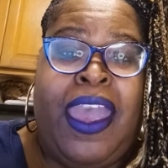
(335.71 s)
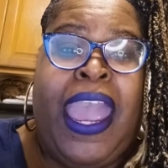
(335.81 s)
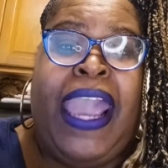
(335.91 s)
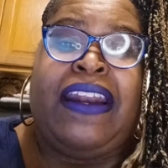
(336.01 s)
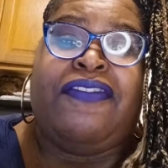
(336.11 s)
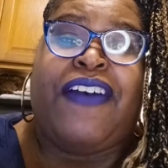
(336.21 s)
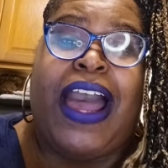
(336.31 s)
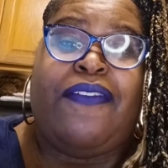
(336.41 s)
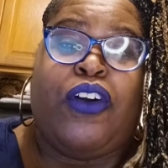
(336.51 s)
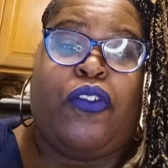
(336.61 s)
and a
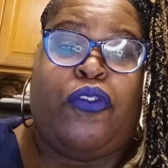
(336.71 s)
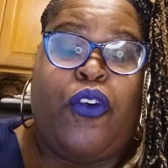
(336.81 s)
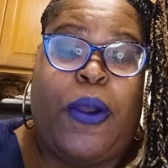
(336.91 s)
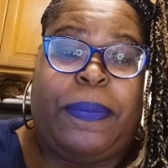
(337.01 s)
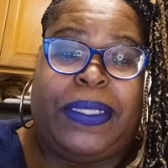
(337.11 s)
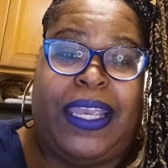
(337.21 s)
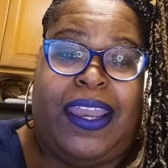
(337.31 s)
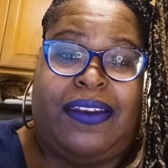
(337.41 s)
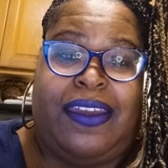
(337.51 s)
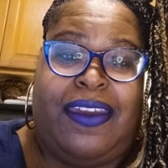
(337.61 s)
504
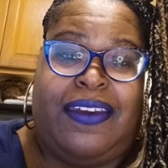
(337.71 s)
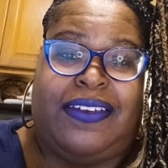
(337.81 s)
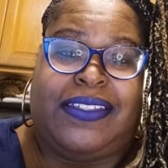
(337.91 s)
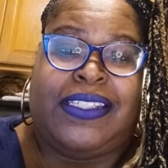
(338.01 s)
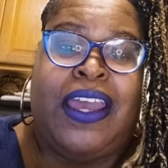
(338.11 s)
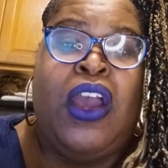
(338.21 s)
plan is